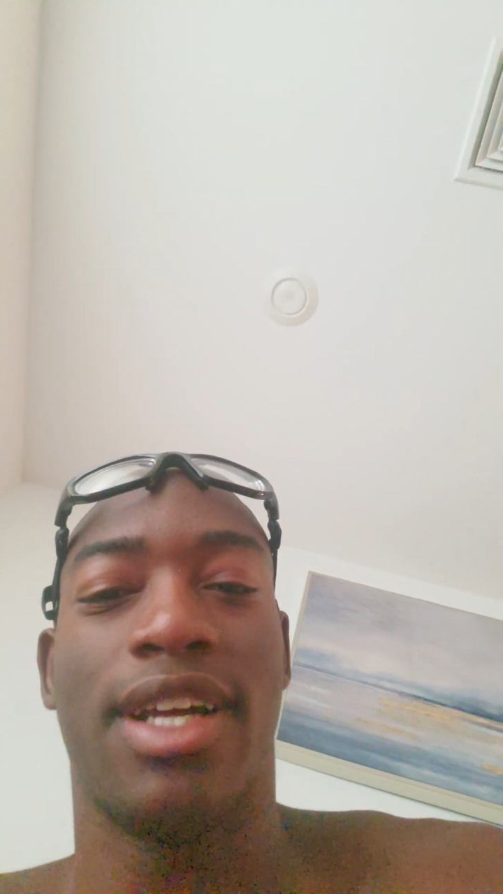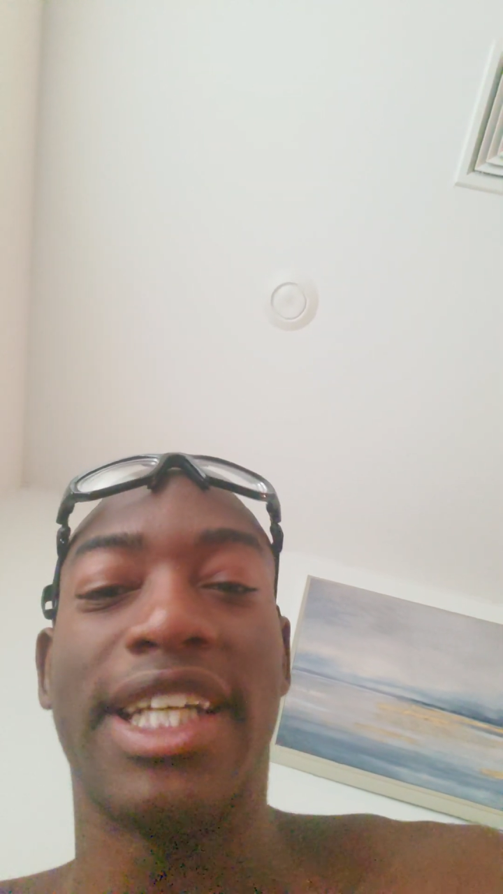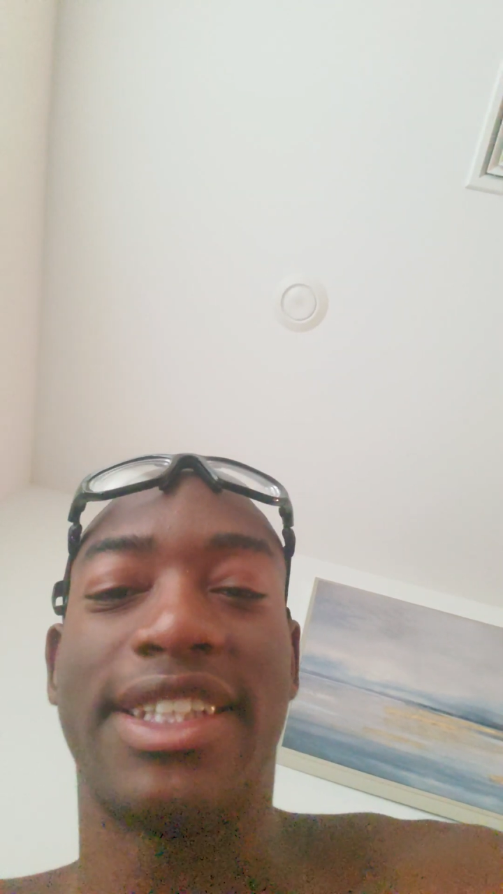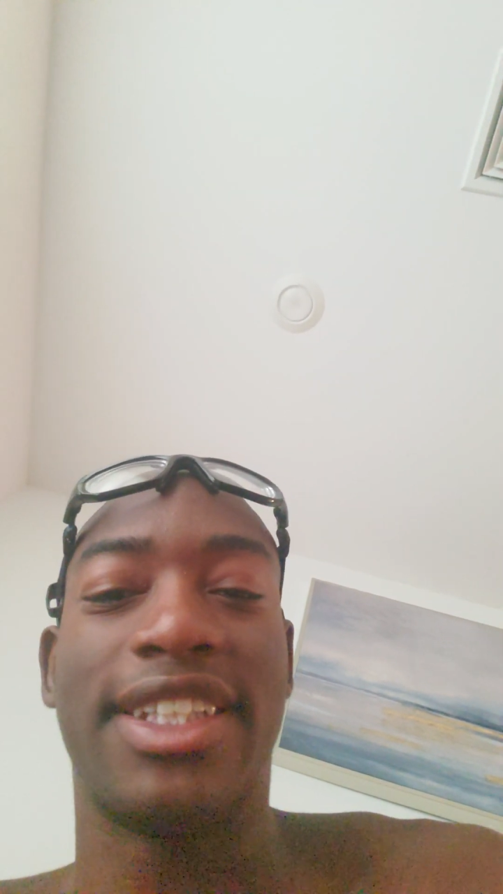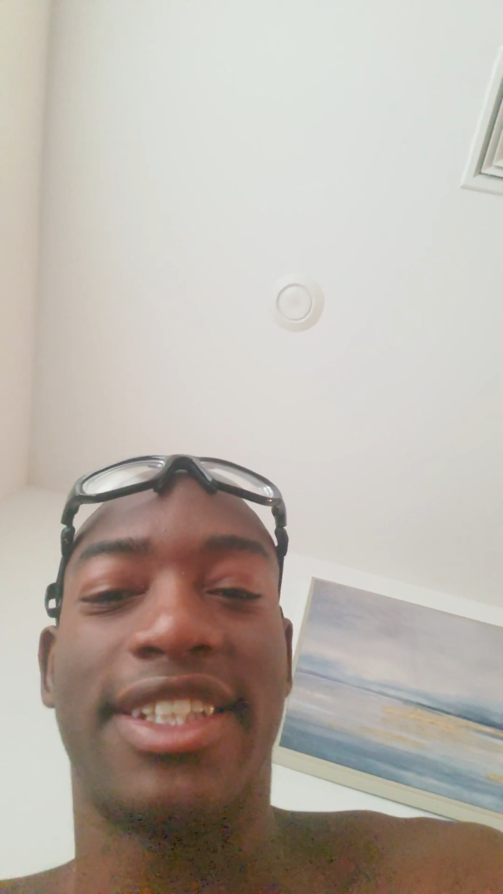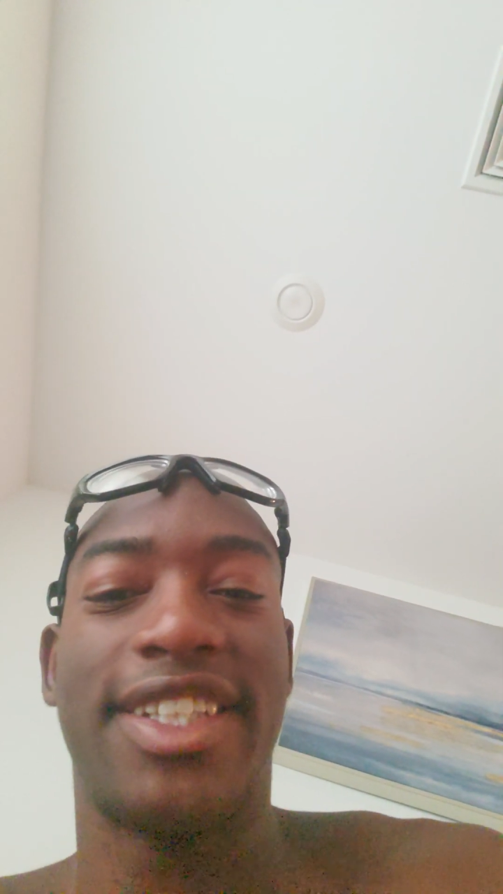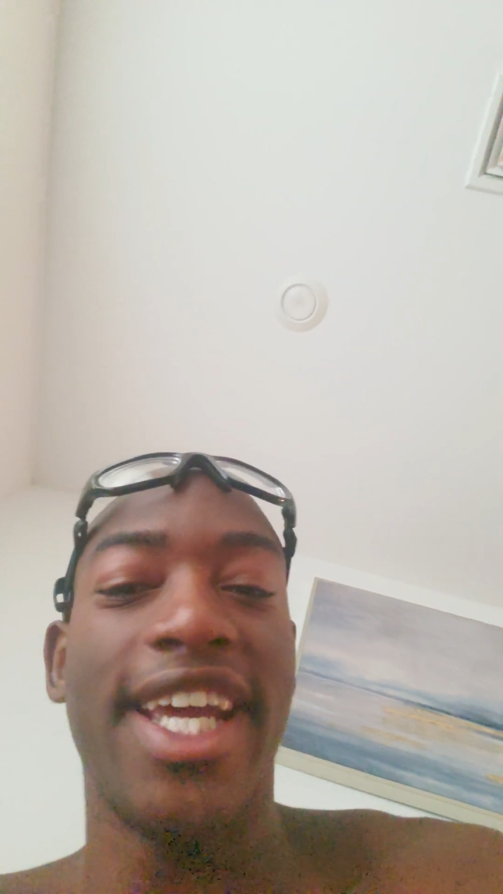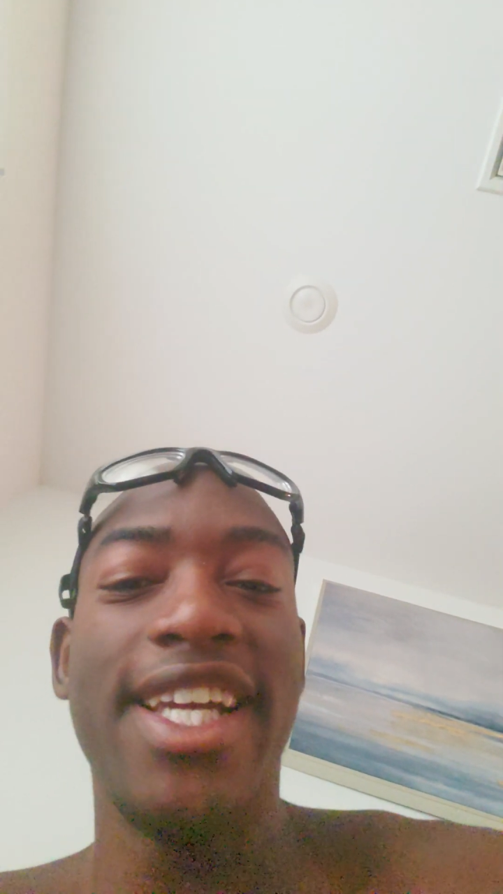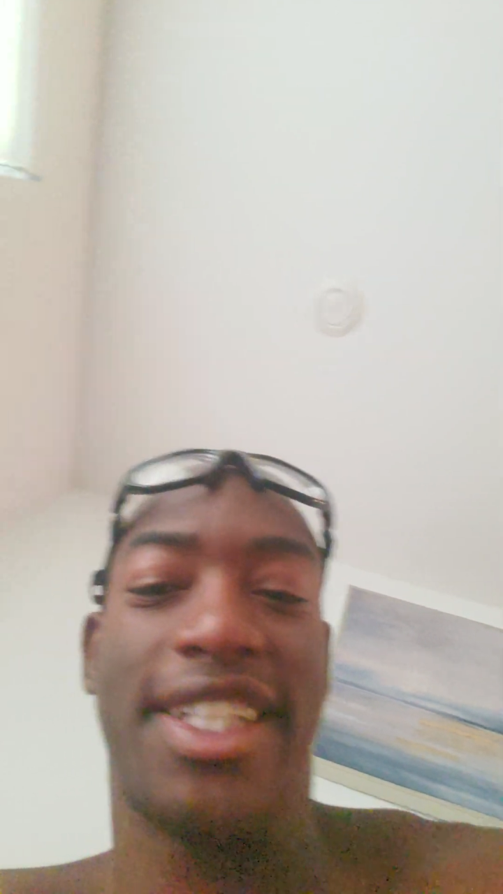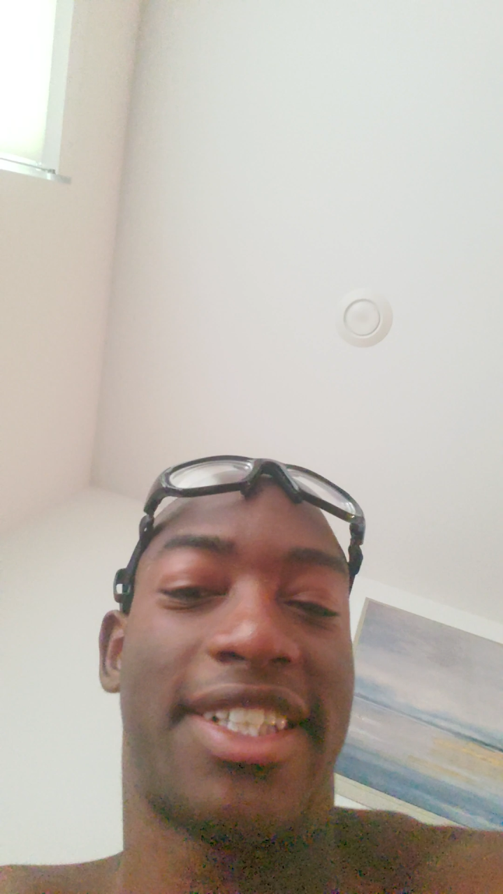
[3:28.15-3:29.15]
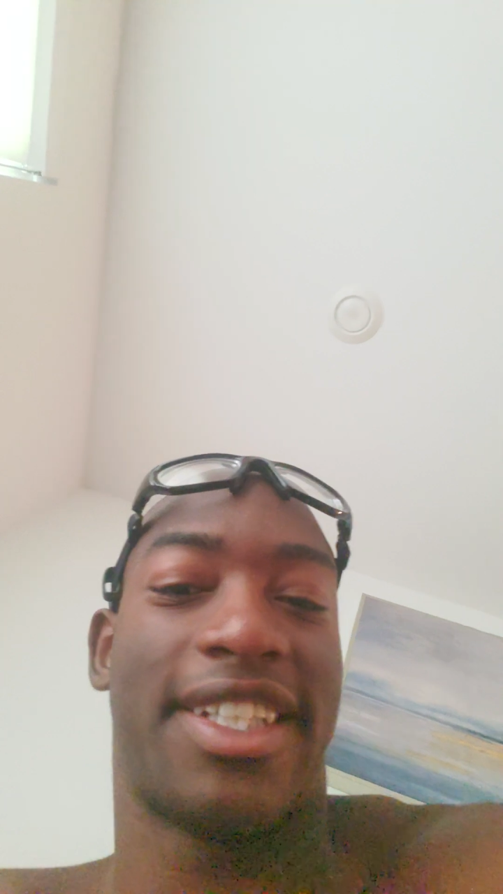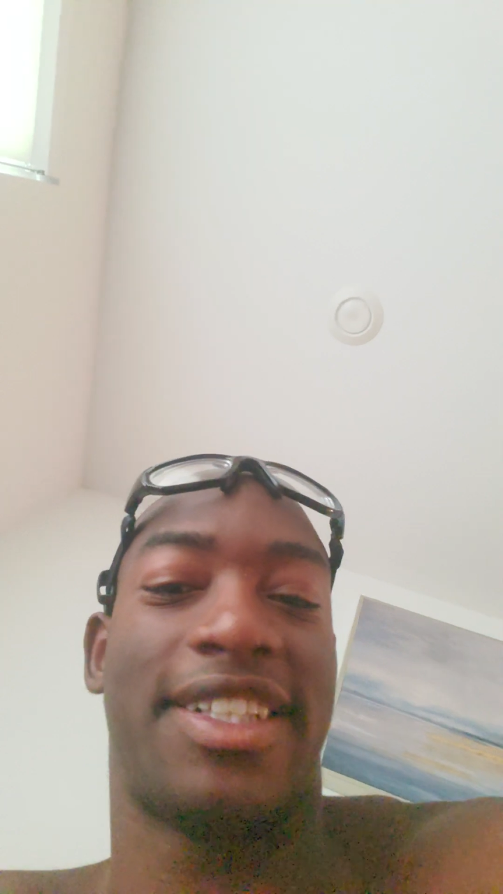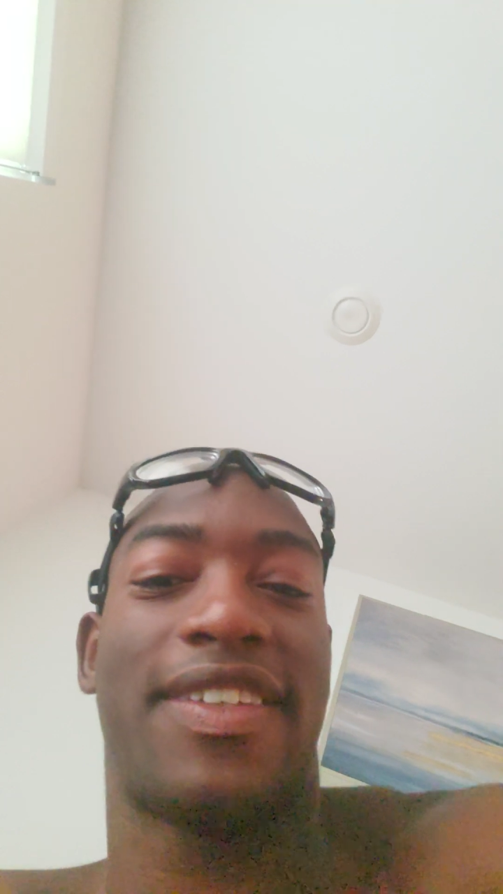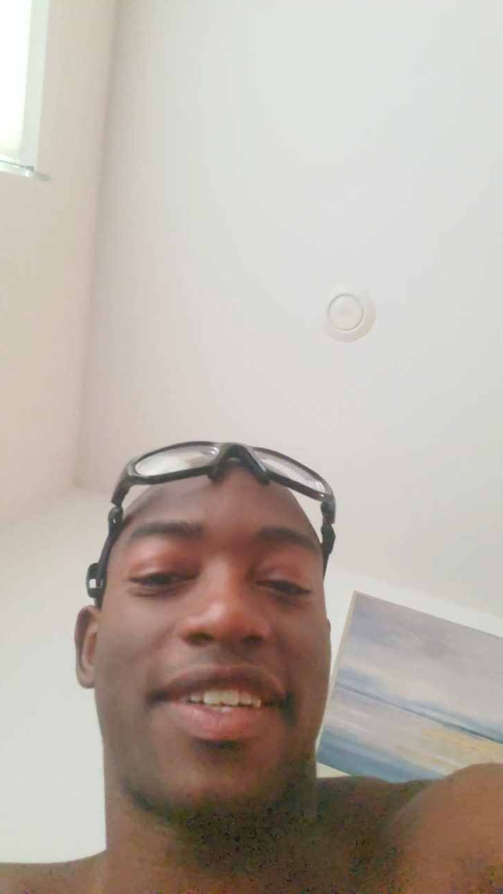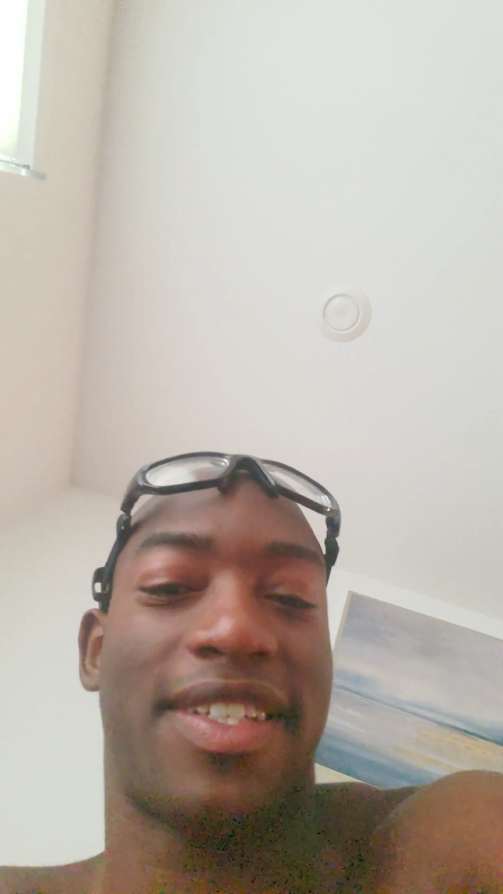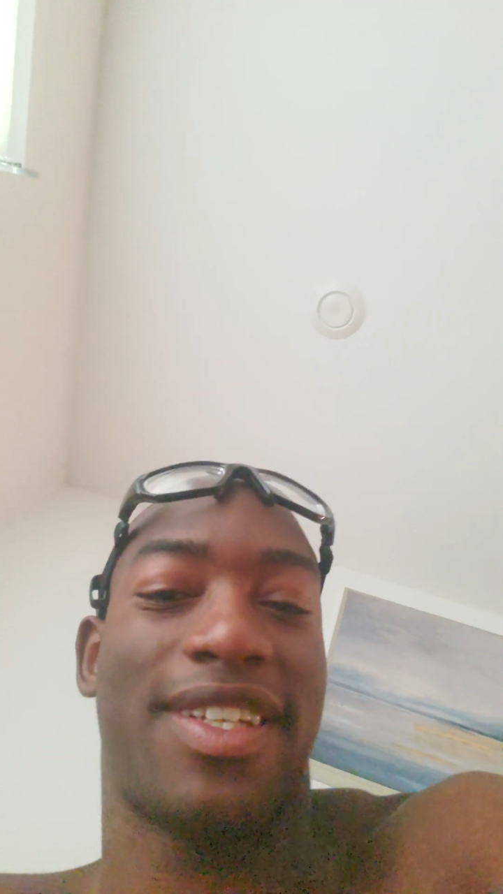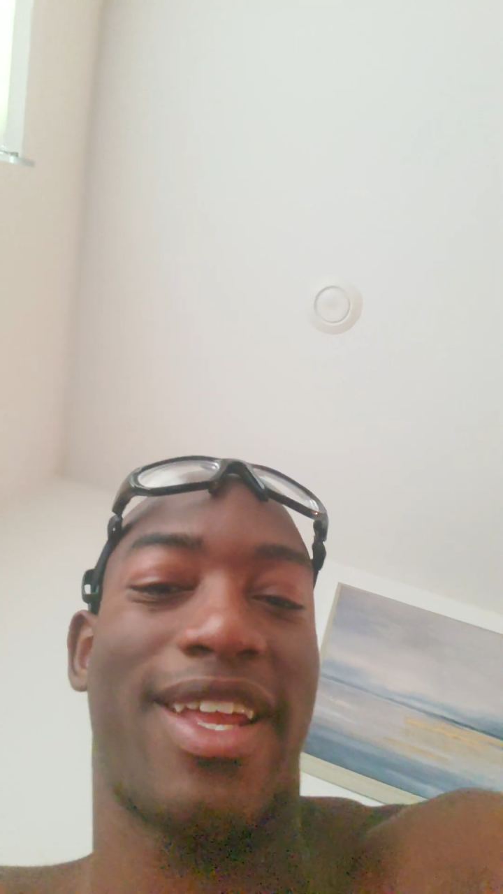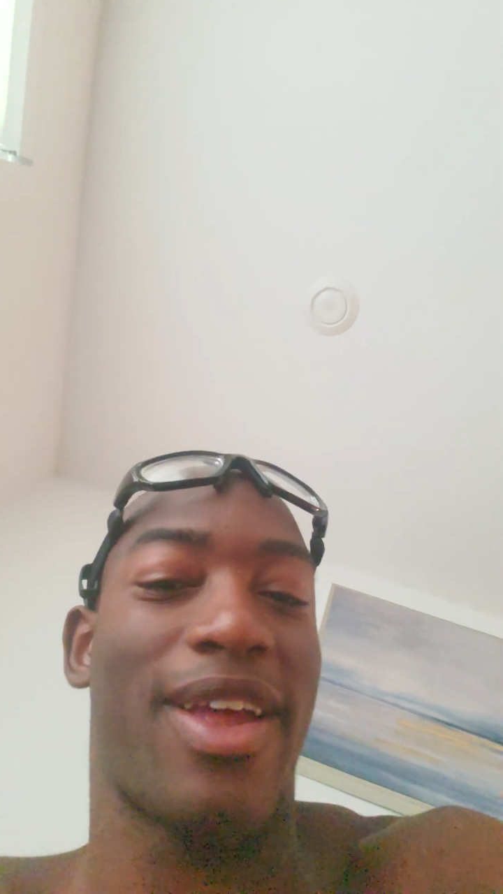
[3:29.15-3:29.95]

It's just taste. It's just